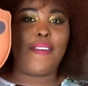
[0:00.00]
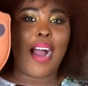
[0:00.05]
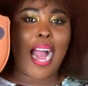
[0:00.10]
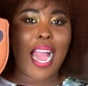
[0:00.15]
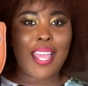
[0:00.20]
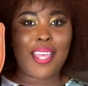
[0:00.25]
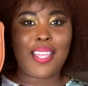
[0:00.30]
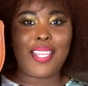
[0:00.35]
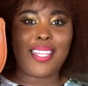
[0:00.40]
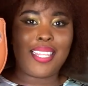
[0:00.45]

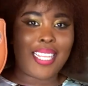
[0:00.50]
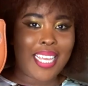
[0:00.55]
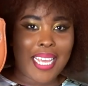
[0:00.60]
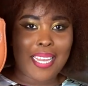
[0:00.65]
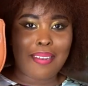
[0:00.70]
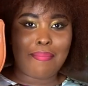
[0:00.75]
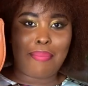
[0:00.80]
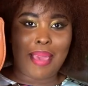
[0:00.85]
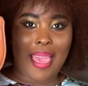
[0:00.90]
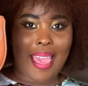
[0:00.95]

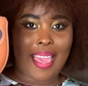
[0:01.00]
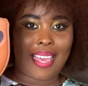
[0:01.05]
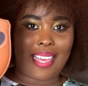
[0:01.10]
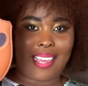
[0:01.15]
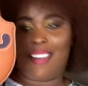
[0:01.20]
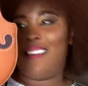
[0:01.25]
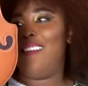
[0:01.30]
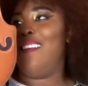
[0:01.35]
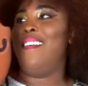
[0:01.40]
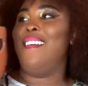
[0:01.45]
violin bag,
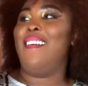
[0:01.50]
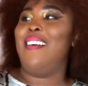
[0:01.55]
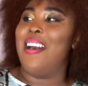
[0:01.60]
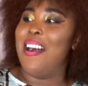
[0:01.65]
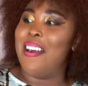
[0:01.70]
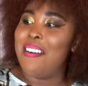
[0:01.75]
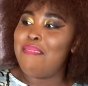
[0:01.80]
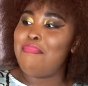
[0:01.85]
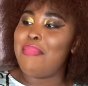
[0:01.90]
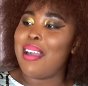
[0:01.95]
y'all.
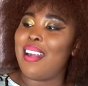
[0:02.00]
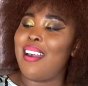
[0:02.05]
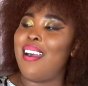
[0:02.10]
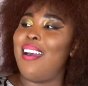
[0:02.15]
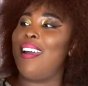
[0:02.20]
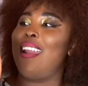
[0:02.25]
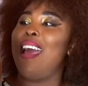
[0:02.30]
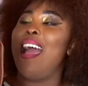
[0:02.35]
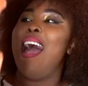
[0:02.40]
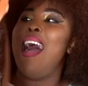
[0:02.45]
Oh my
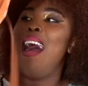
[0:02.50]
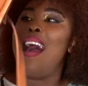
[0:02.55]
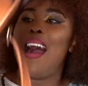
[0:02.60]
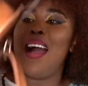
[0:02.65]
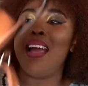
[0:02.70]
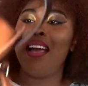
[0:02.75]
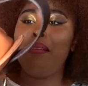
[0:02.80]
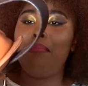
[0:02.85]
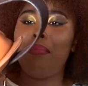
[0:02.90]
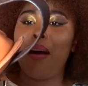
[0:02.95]
god,
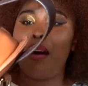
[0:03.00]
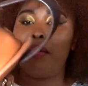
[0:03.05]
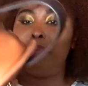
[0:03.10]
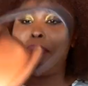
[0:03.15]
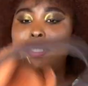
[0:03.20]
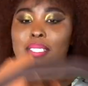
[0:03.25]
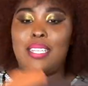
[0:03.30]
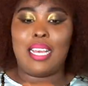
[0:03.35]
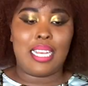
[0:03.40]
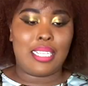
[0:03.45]
I am
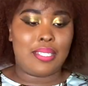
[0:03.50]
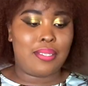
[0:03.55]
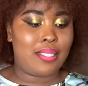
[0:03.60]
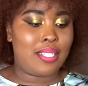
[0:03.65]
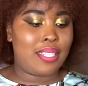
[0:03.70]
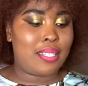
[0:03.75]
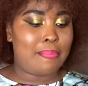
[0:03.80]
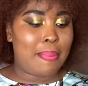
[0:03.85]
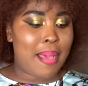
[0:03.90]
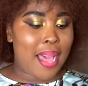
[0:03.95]
obsessed with
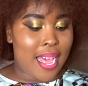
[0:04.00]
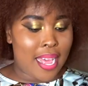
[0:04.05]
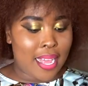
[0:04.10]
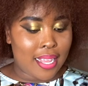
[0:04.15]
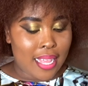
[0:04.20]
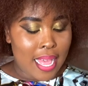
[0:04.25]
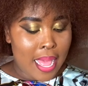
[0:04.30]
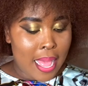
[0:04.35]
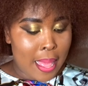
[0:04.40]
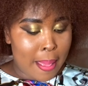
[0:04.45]
this
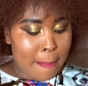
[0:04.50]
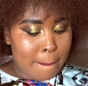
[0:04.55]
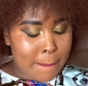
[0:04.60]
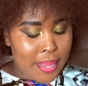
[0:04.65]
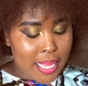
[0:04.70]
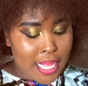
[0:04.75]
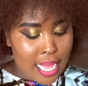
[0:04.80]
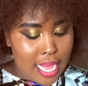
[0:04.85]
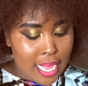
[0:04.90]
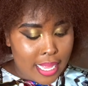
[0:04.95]
bag,
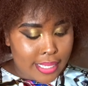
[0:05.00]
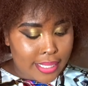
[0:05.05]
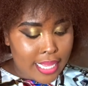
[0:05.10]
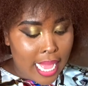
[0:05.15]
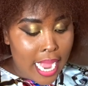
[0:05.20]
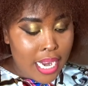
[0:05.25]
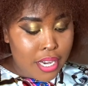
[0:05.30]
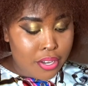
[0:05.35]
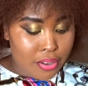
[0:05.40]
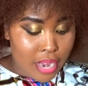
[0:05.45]
because
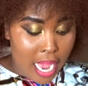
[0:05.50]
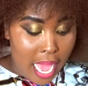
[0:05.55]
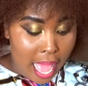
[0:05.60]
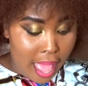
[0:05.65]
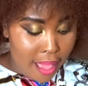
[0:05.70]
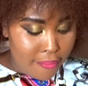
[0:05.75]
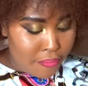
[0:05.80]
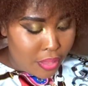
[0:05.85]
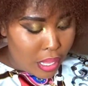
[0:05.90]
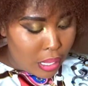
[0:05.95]
I
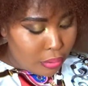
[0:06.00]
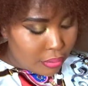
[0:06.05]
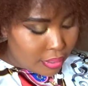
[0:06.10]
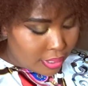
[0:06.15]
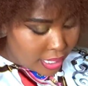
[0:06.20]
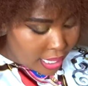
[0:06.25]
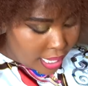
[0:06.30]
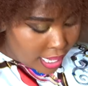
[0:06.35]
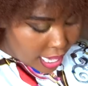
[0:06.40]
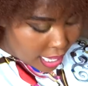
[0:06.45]
have
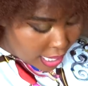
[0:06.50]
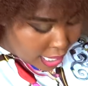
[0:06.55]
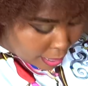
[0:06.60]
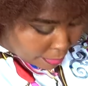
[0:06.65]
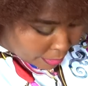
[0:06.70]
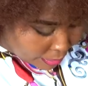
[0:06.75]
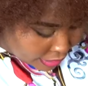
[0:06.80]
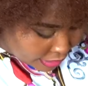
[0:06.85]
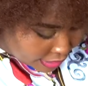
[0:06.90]
used it a couple